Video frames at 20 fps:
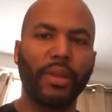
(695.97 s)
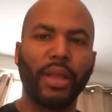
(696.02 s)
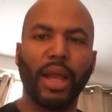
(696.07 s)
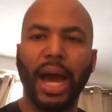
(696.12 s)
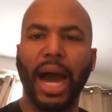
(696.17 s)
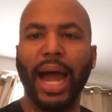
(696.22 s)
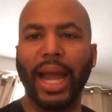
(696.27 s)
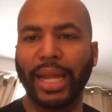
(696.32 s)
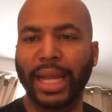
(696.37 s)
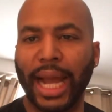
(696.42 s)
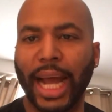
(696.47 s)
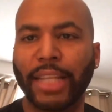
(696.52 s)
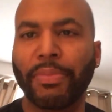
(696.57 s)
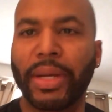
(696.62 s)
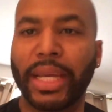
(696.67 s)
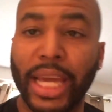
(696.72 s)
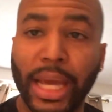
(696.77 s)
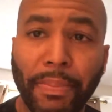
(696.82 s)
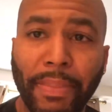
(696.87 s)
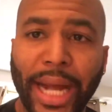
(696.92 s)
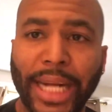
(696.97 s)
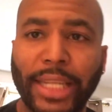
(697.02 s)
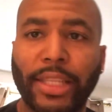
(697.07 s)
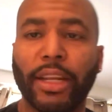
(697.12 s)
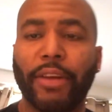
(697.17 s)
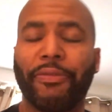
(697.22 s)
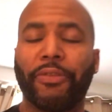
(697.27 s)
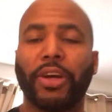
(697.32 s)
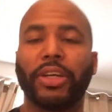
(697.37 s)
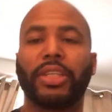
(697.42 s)
All right, guys. But getting back to
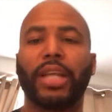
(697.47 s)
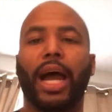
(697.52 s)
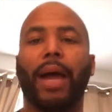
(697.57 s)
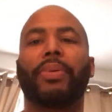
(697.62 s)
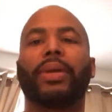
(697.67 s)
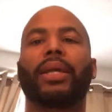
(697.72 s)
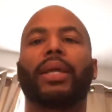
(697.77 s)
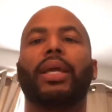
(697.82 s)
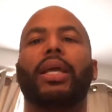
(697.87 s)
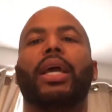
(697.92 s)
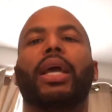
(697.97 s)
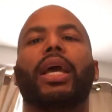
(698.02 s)
the first topic,